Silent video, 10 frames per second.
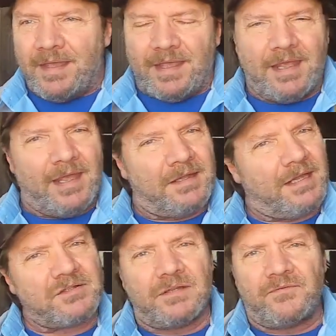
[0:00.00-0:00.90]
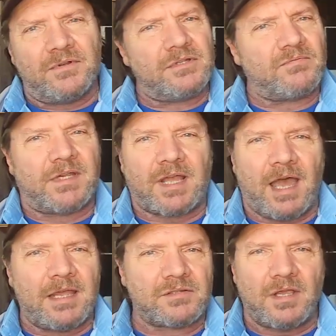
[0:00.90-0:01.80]
And that's it for this week,
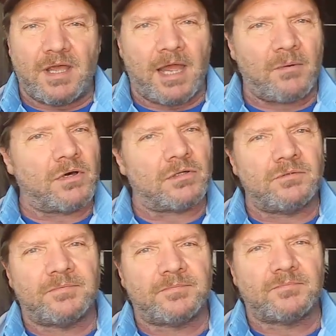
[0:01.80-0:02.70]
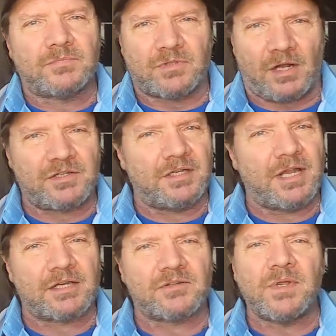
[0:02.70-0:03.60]
guys. I will talk to you
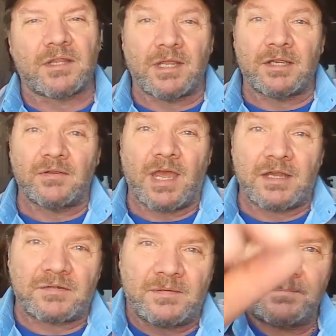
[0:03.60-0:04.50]
next week. Thank you, guys.